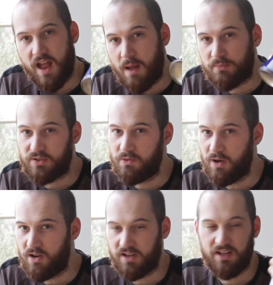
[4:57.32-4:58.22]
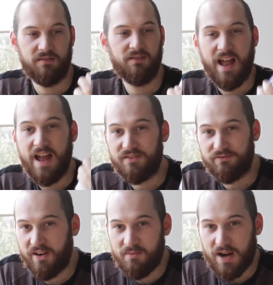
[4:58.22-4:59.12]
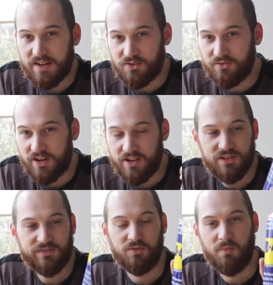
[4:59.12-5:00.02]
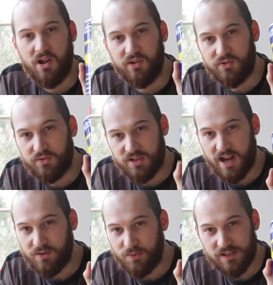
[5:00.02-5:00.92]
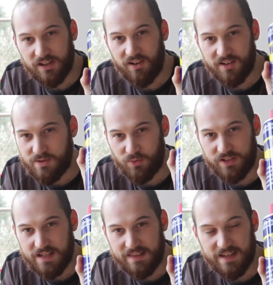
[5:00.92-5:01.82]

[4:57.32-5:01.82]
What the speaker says: absolute bargain. And very practical, very useful. My uncle cycles a lot, he will need